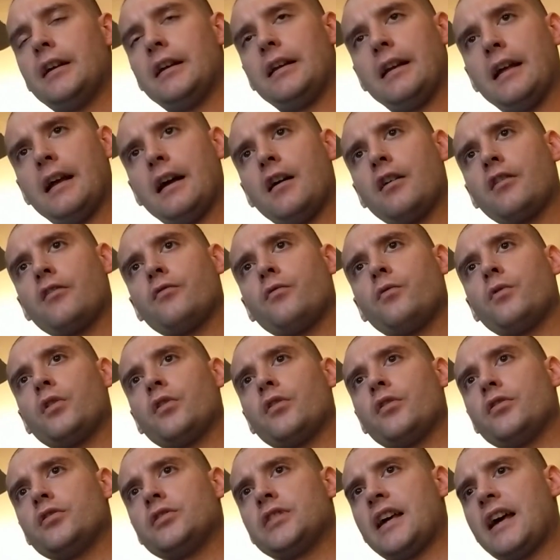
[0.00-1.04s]
And out of one
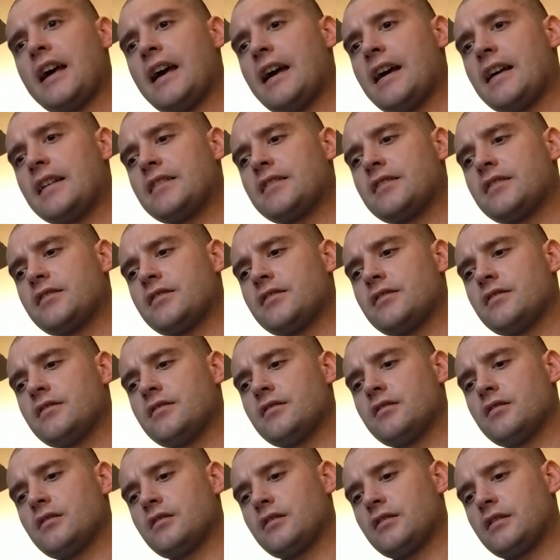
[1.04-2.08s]
of those hats
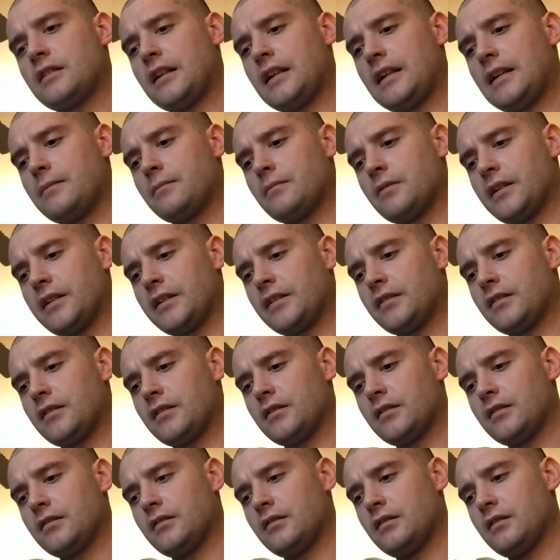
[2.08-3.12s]
came
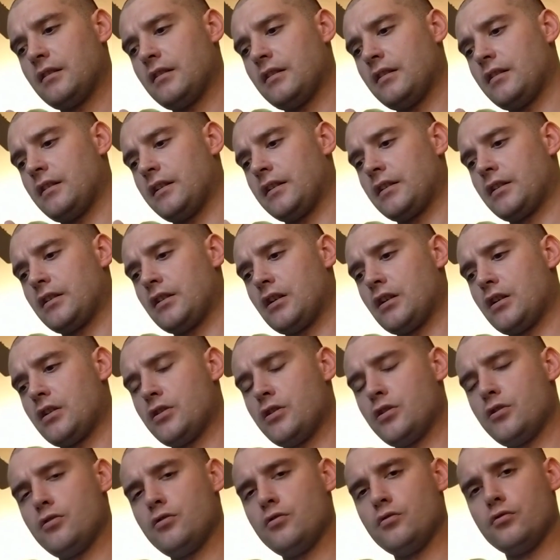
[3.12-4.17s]
an
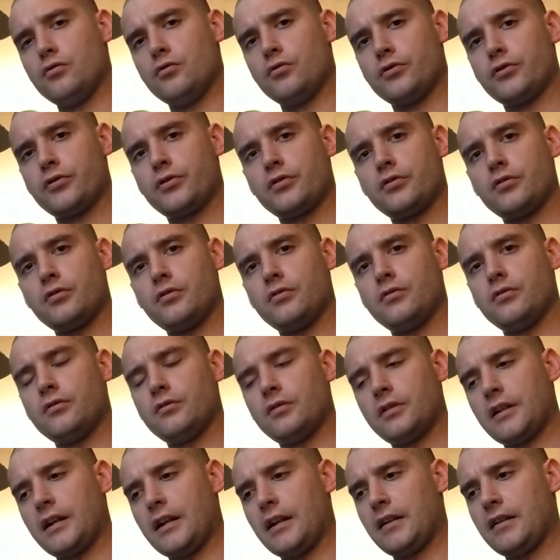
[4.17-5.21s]
ooze.
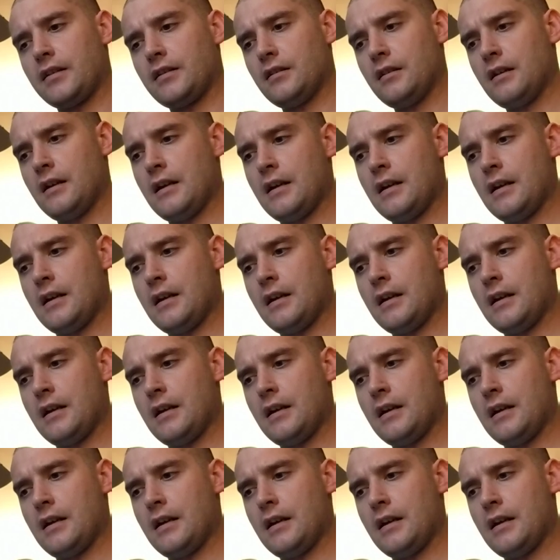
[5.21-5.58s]
Okay,